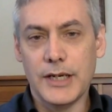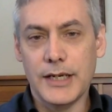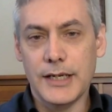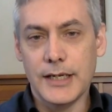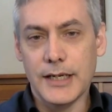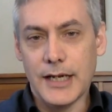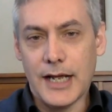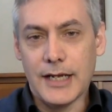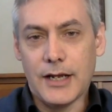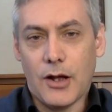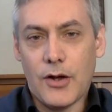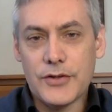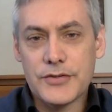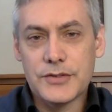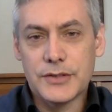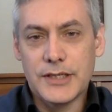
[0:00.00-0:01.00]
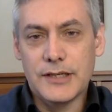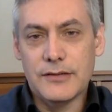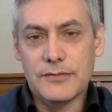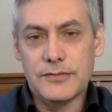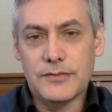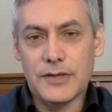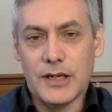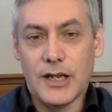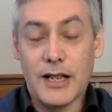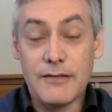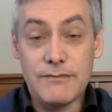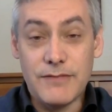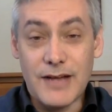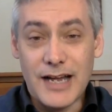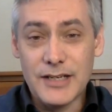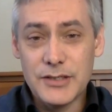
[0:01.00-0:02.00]
We also give a
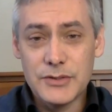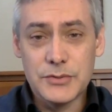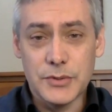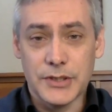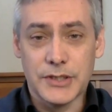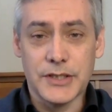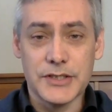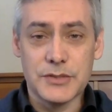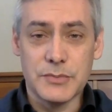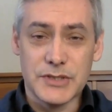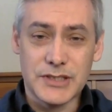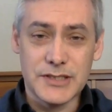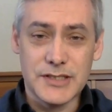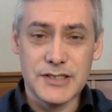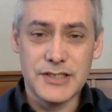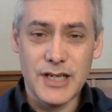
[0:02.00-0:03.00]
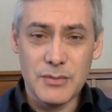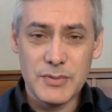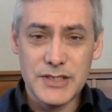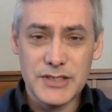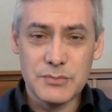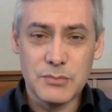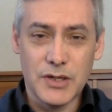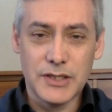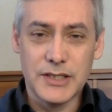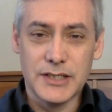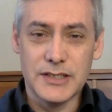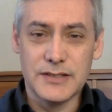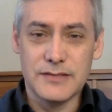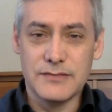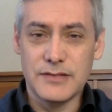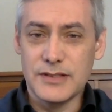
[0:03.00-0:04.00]
lot of value to our customers because the Japanese
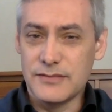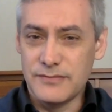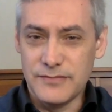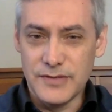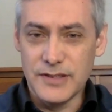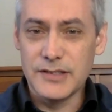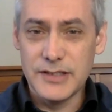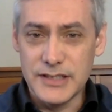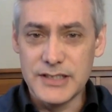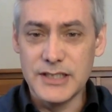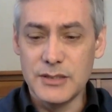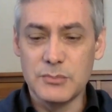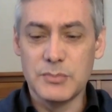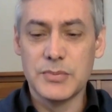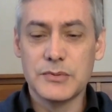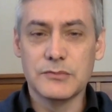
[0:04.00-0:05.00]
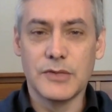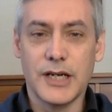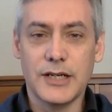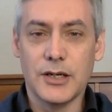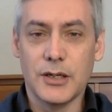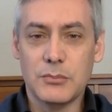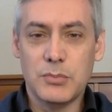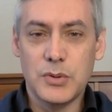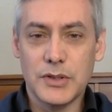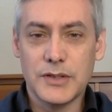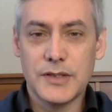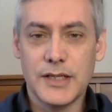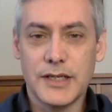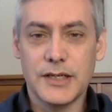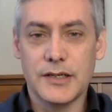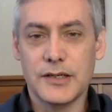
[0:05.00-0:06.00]
market is very deep. right? Our
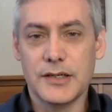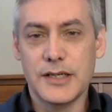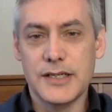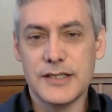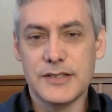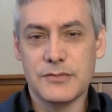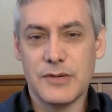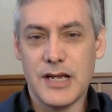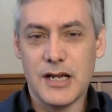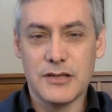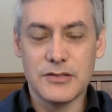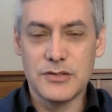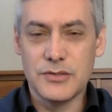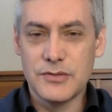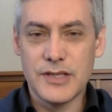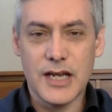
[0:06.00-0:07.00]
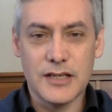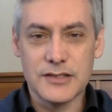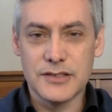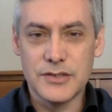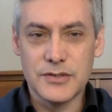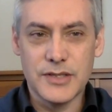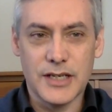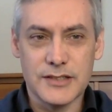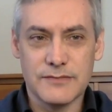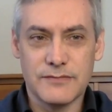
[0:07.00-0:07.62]
book there is around 2,000,